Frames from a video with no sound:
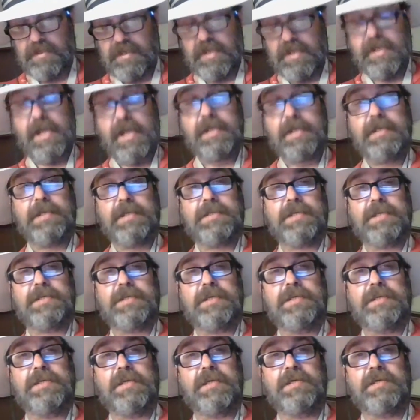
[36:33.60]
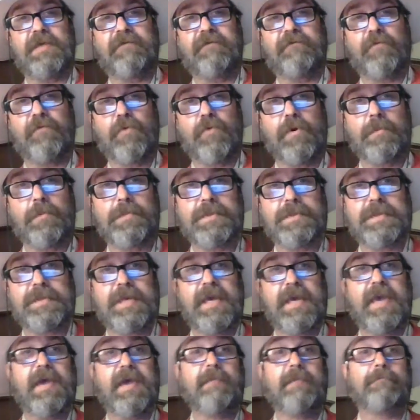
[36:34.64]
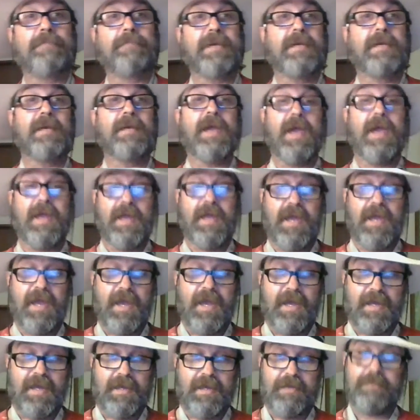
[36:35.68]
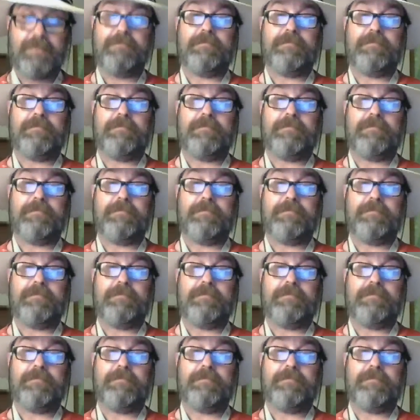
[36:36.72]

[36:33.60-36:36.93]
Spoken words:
In 1966, he forms the MPAA.